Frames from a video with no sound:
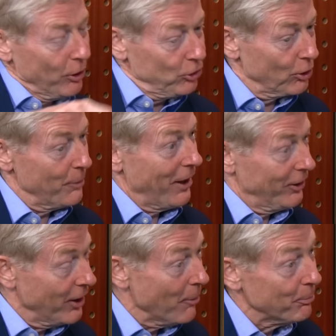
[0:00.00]
we're talking about
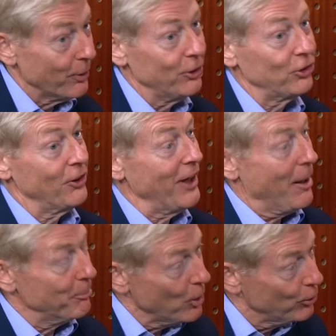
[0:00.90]
the numbers, and
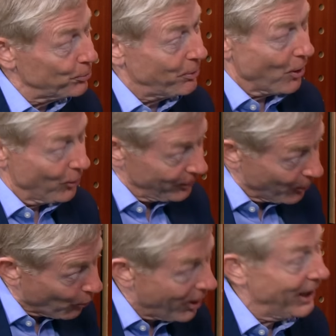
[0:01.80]
that moves beyond
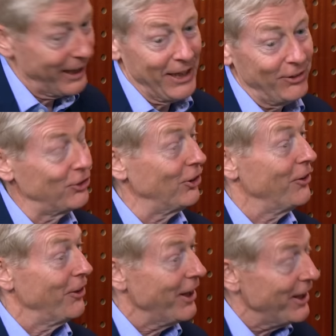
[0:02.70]
the why
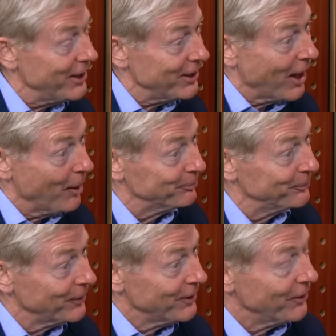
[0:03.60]
into
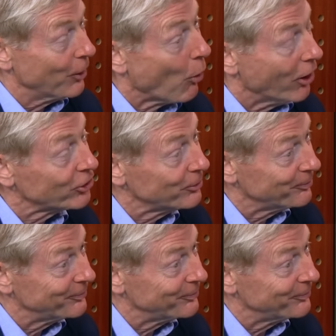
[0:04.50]
the what.